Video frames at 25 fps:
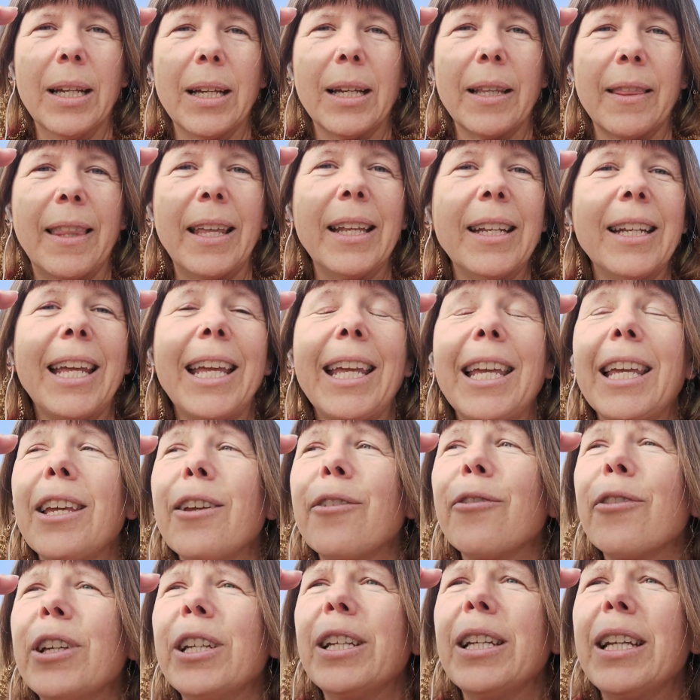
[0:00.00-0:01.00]
then
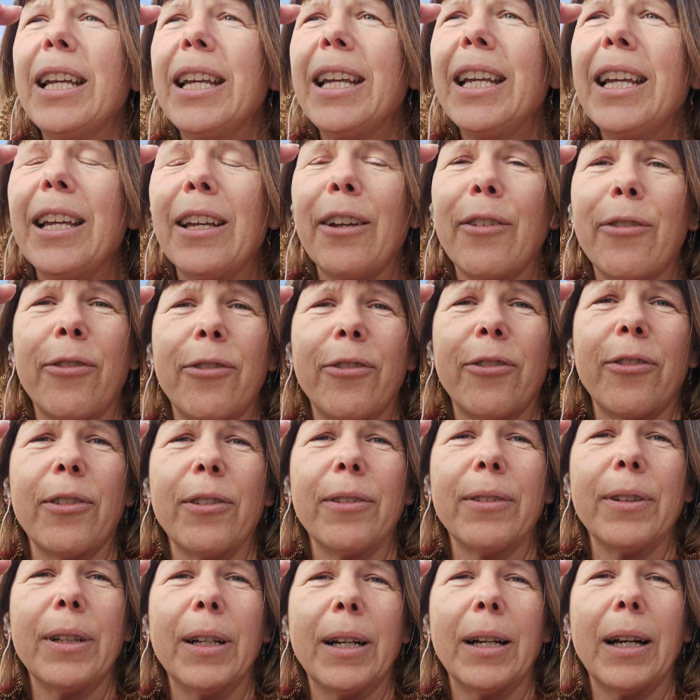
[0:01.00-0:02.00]
even if
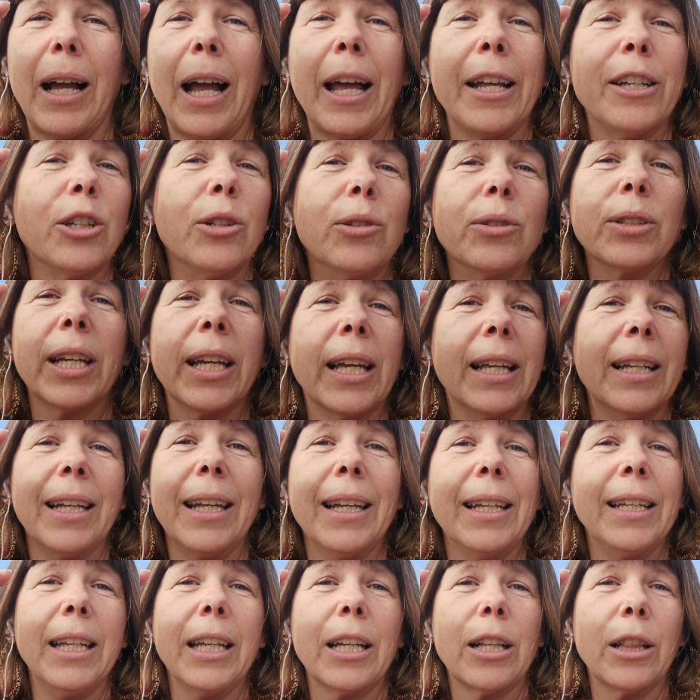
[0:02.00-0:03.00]
I don't get
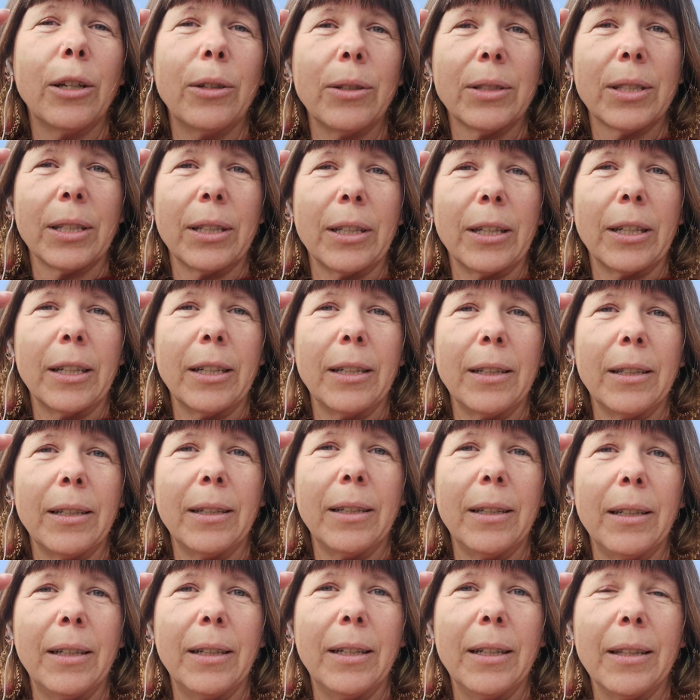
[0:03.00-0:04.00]
any closer,
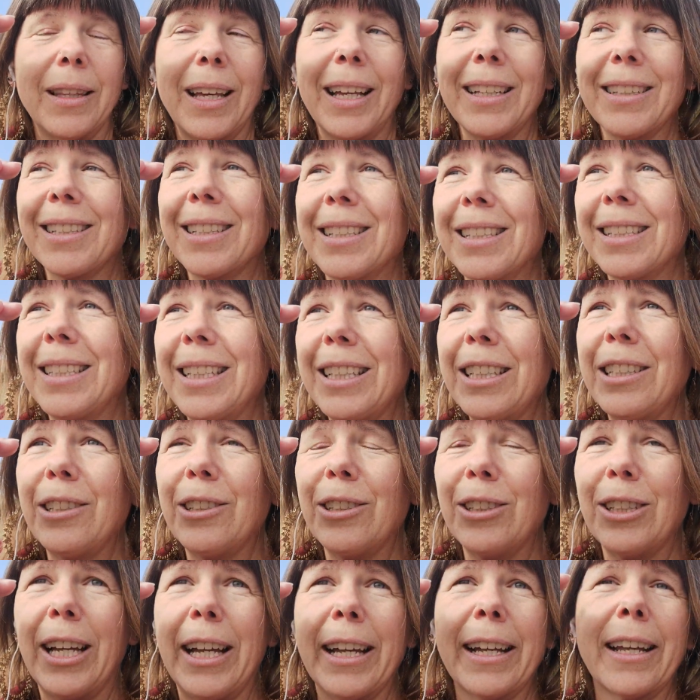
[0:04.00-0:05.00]
that's
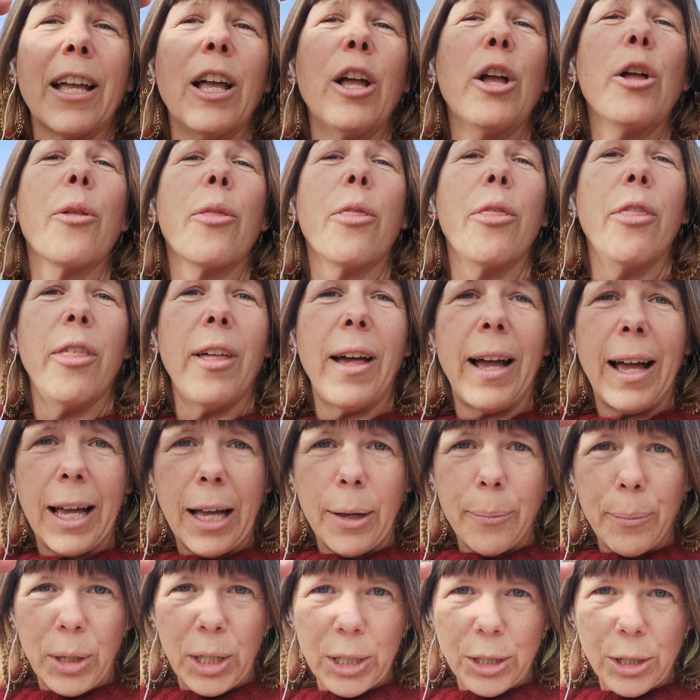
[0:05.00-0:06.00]
still like that
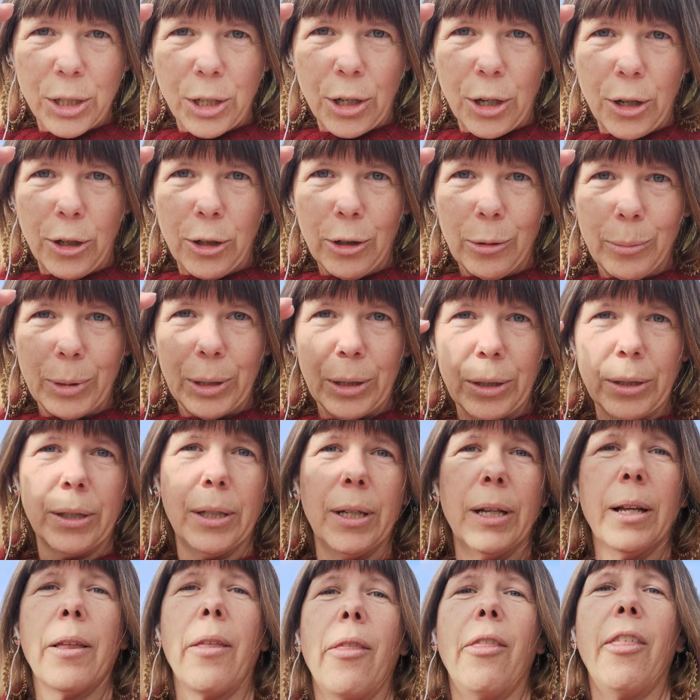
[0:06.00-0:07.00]
much calmer,
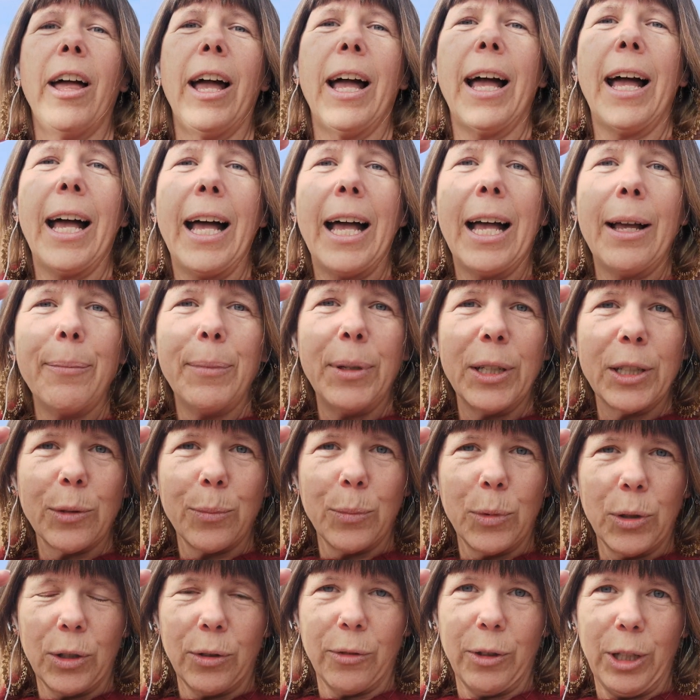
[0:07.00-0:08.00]
that much
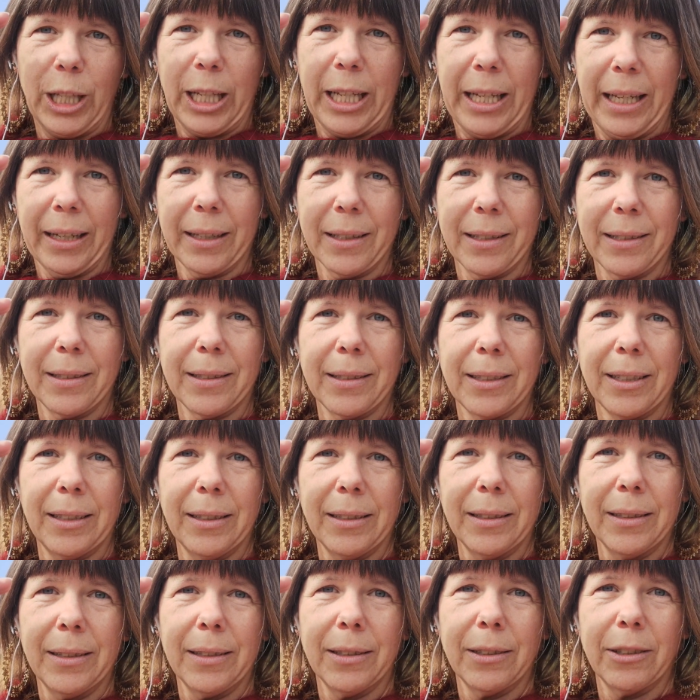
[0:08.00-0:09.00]
more relaxed,
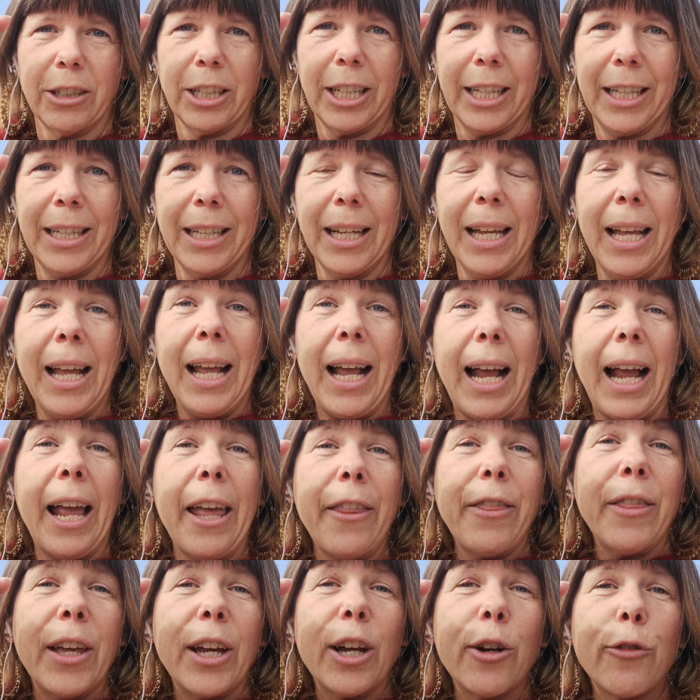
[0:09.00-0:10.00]
right?
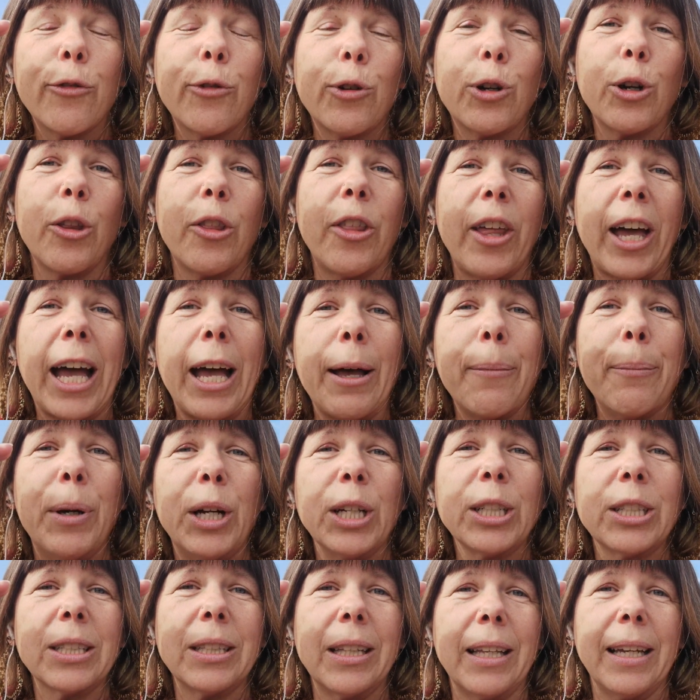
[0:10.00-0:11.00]
And therefore that
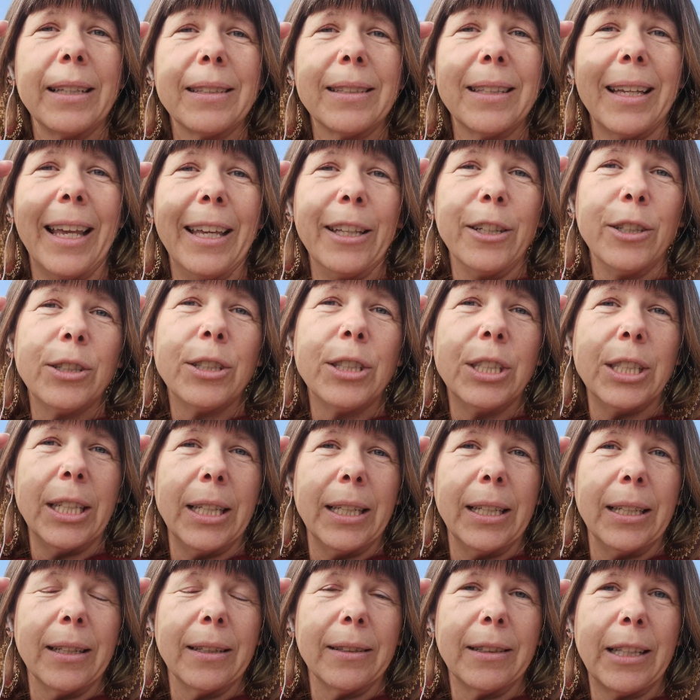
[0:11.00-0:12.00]
much less
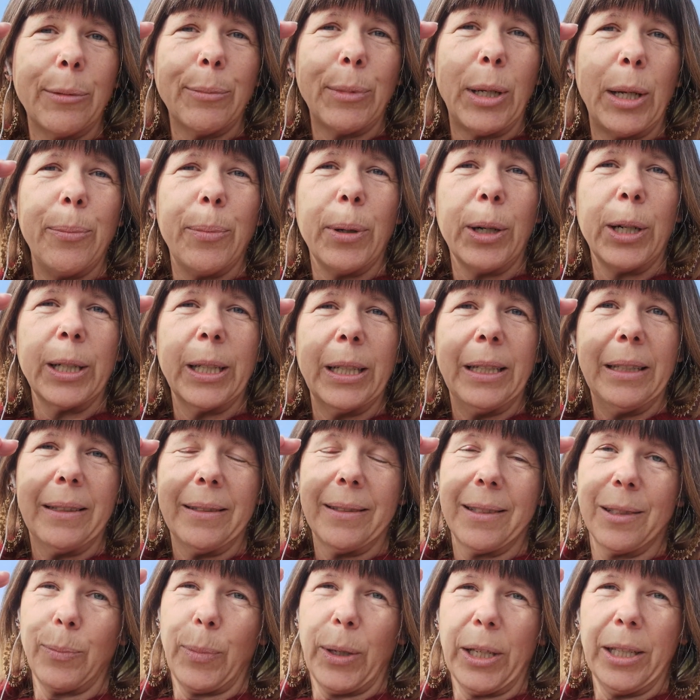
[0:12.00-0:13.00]
energy that my body is
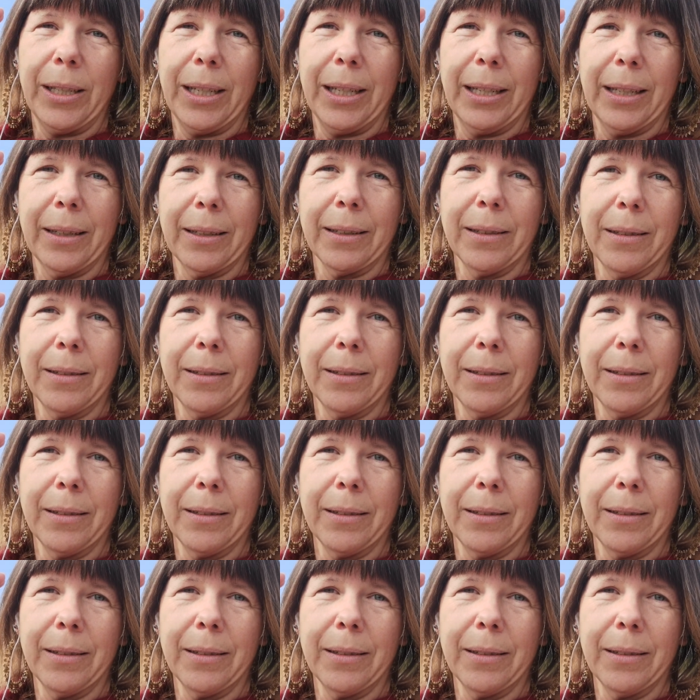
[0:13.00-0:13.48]
spending.